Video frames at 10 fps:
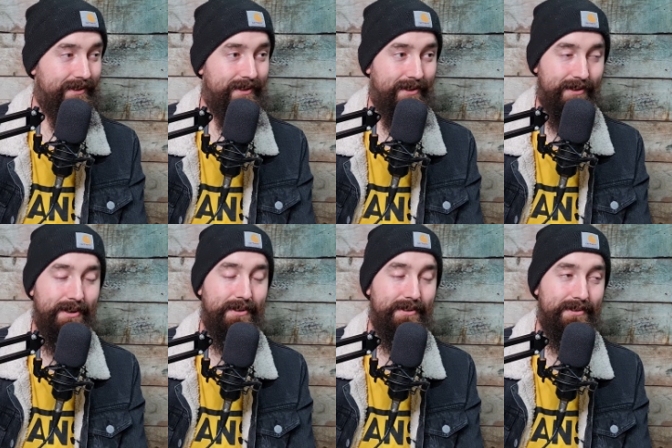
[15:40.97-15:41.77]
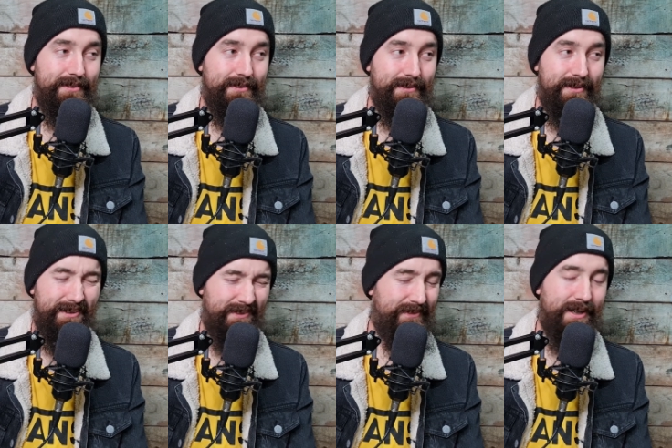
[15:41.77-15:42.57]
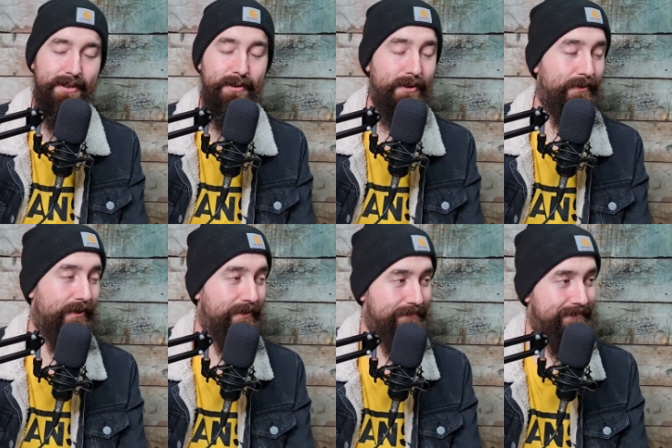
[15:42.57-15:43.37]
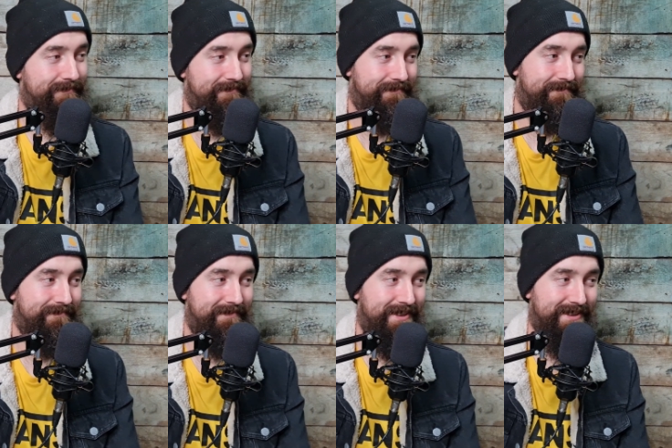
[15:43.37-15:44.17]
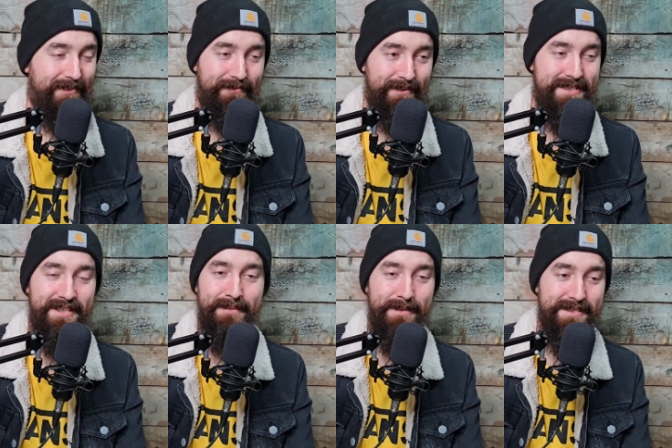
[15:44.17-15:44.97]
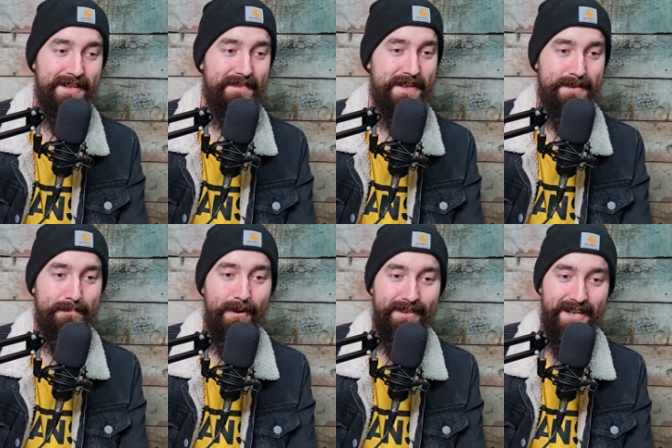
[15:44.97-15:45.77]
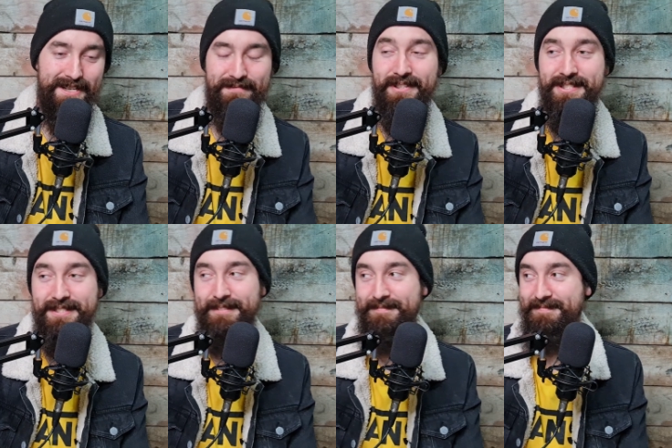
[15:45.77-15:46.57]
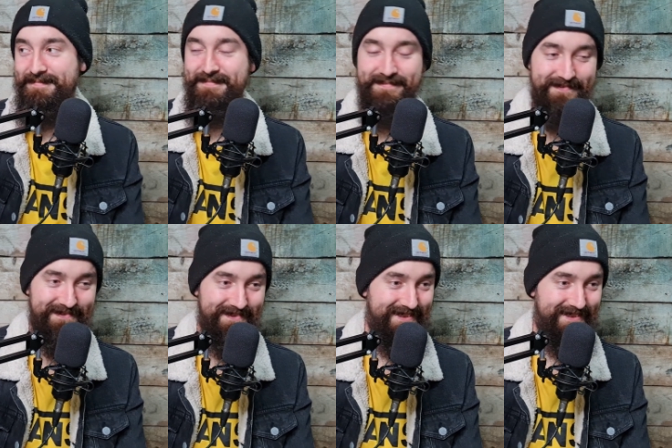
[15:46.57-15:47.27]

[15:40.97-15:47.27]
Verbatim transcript: I'll go. Fuck it, I'll go four. That's a that's a wow. That's, that's a podcast first. That is wow.